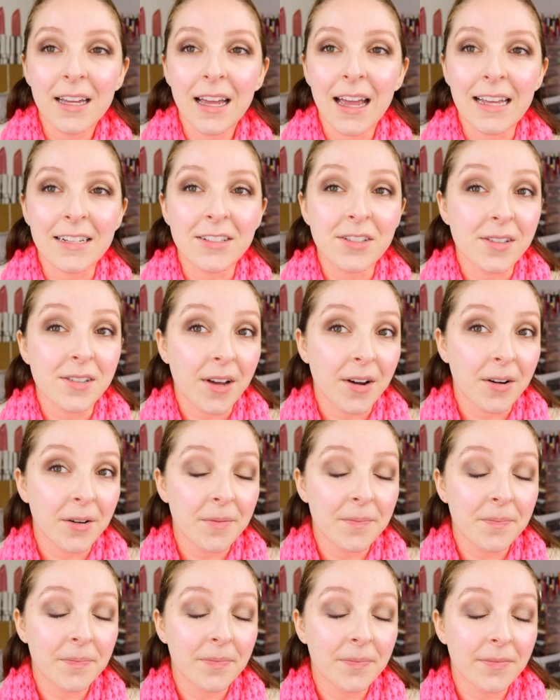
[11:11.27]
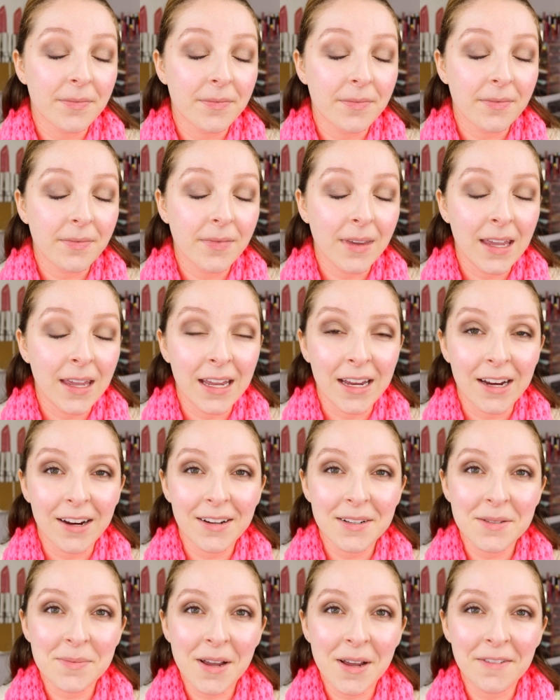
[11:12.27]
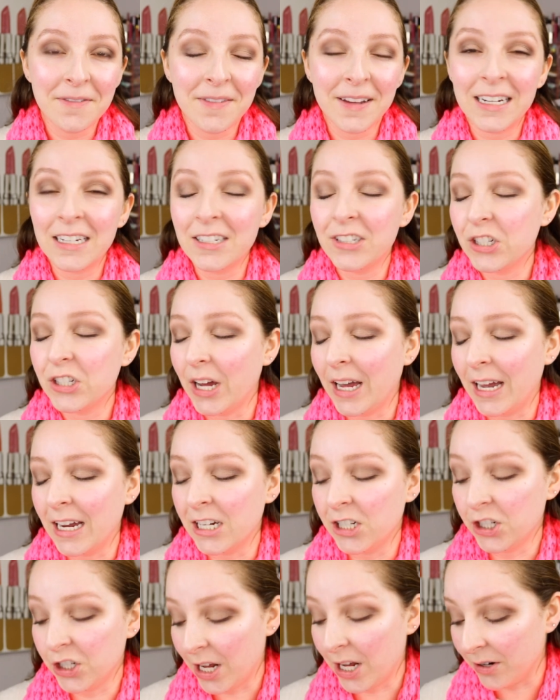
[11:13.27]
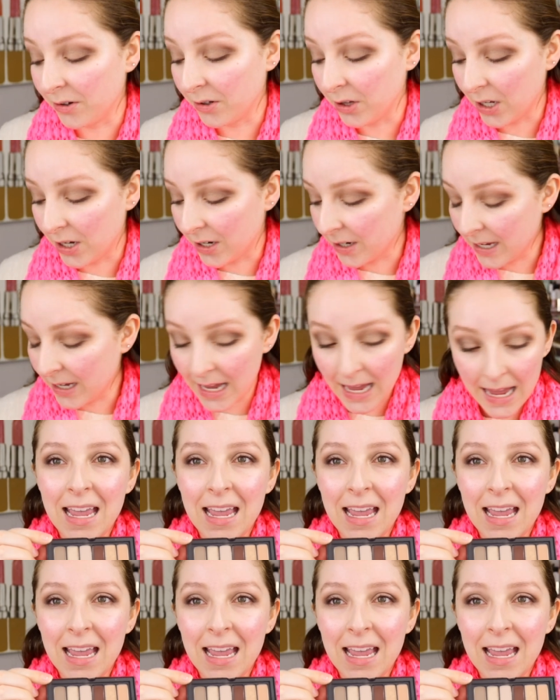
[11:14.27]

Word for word: And so here is my finished eyeshadow look.